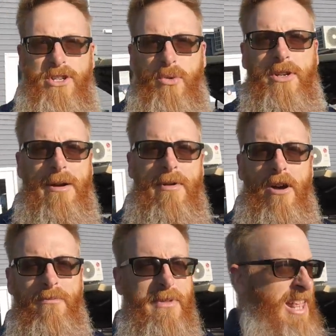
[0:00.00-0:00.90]
you would come out
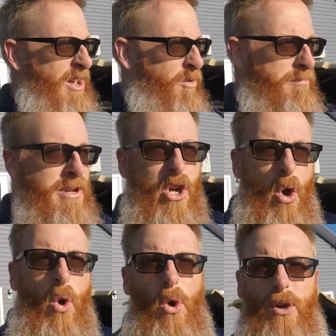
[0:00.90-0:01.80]
and it would be
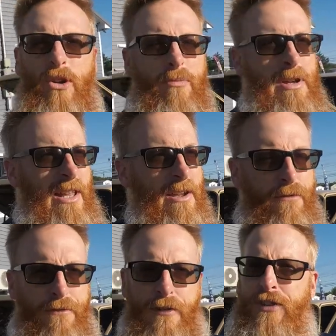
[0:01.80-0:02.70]
cold. It would be like
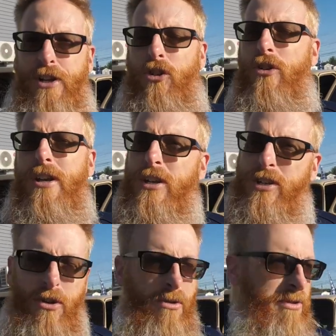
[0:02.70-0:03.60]
50 degrees.
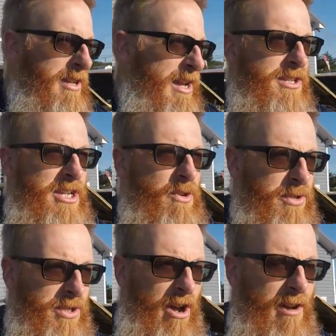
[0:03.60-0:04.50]
So the AC
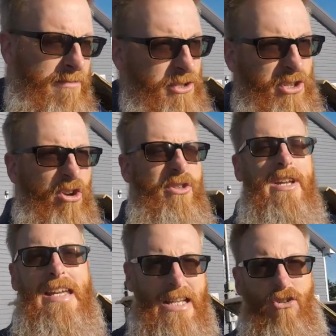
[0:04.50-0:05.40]
was off. You turn the
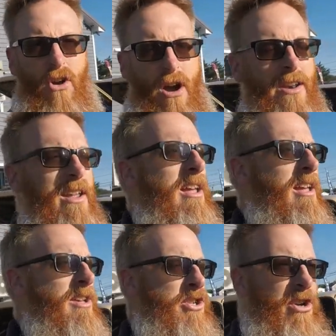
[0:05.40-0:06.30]
heater on,
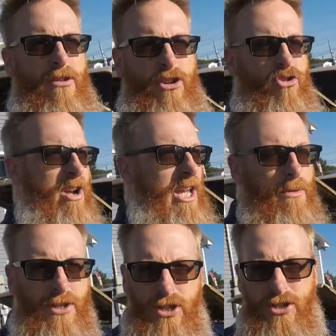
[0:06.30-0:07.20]
start the truck. It
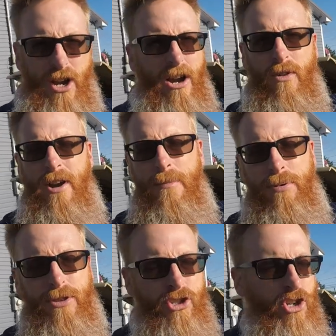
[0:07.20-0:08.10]
would start right up
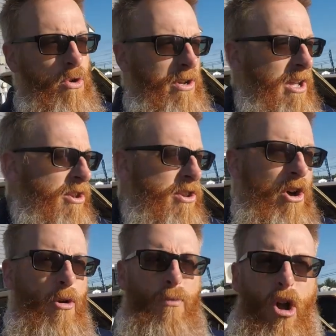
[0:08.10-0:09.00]
with the choke.
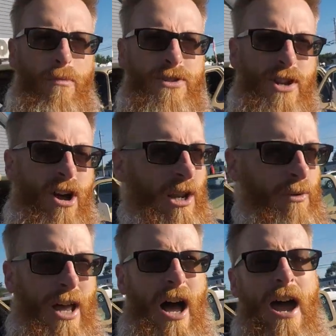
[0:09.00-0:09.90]
No problems at all. It
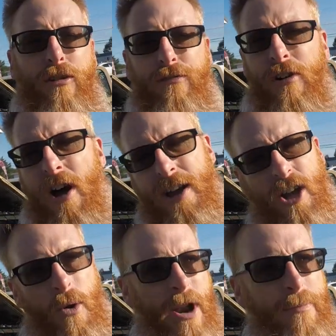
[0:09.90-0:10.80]
would idle fine
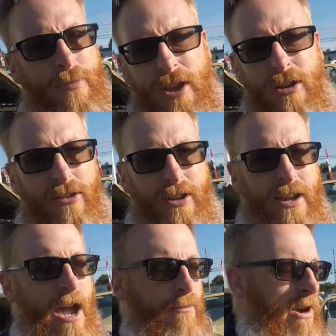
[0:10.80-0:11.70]
going up the hill at the
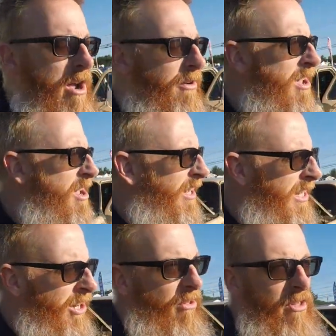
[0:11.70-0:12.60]
campground get on the